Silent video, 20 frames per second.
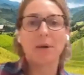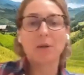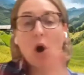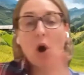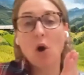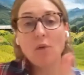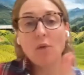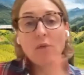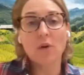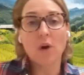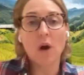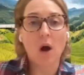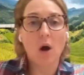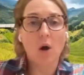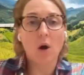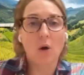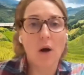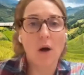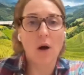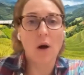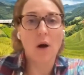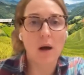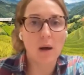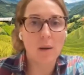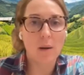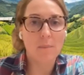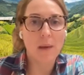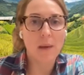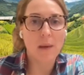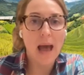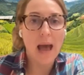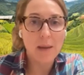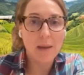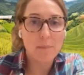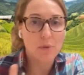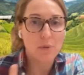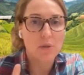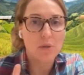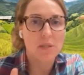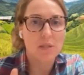Uh, but overall, um,
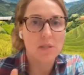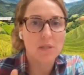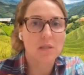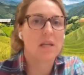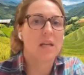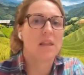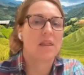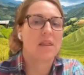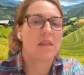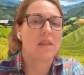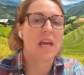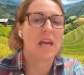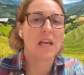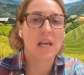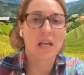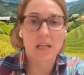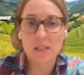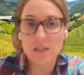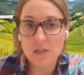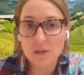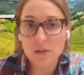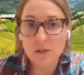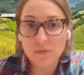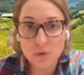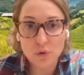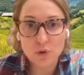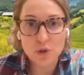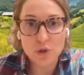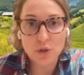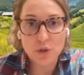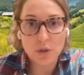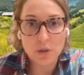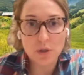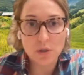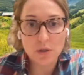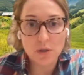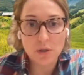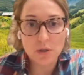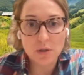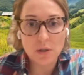I personally think it is the
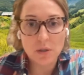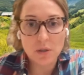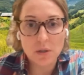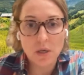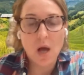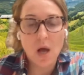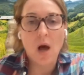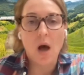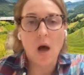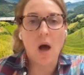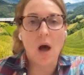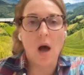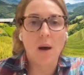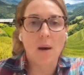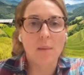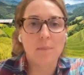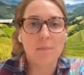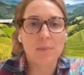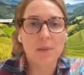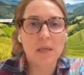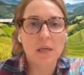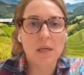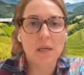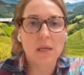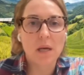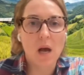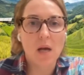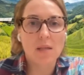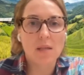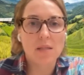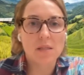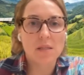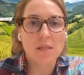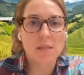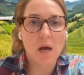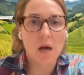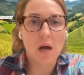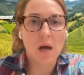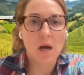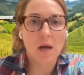future. Uh, mm-hmm.
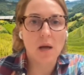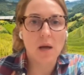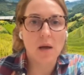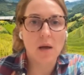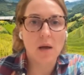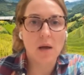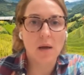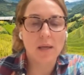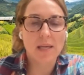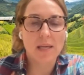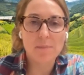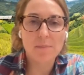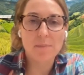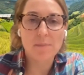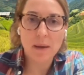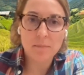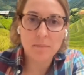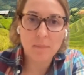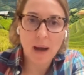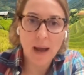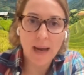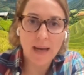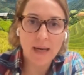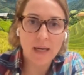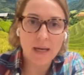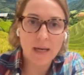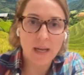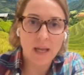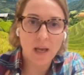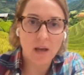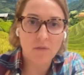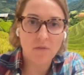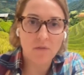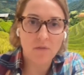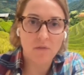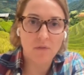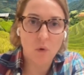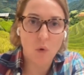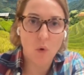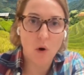Because uh, keeping mining
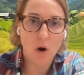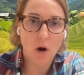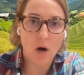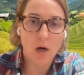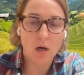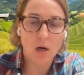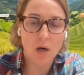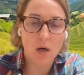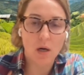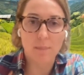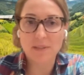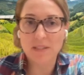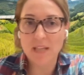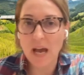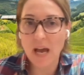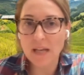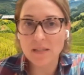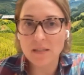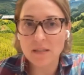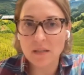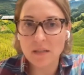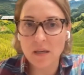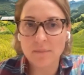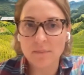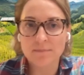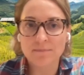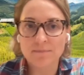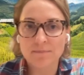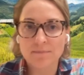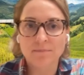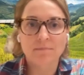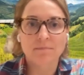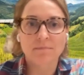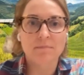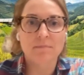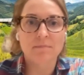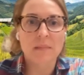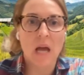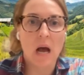for uh, potassium